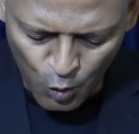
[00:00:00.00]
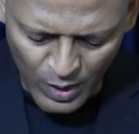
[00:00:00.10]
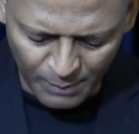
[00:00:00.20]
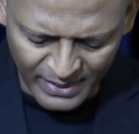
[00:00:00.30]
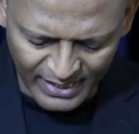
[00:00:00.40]

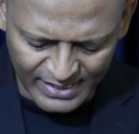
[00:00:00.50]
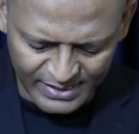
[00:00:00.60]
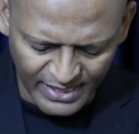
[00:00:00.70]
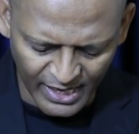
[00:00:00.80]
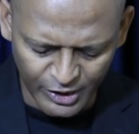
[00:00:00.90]
will be
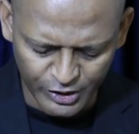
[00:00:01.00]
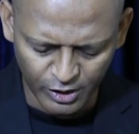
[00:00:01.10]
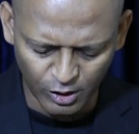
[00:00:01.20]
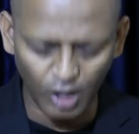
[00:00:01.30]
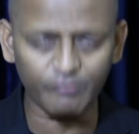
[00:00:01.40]
in
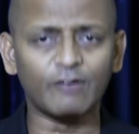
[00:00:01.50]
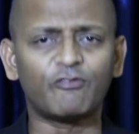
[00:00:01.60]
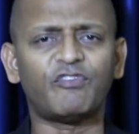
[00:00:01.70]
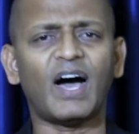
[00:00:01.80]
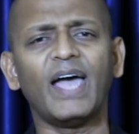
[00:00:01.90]
danger of the
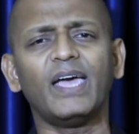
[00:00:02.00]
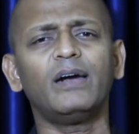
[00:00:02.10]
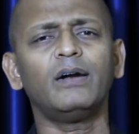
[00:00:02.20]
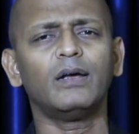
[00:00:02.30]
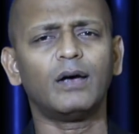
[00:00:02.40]

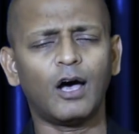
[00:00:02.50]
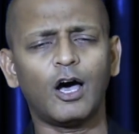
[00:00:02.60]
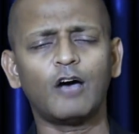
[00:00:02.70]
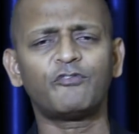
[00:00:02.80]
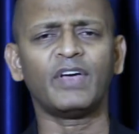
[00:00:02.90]
fire
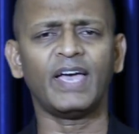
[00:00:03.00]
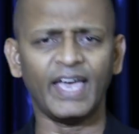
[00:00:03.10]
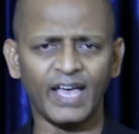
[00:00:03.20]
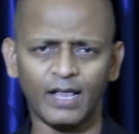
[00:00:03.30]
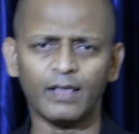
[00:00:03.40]
of
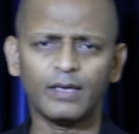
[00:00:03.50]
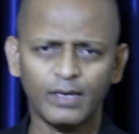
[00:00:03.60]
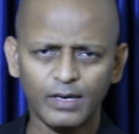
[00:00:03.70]
hell.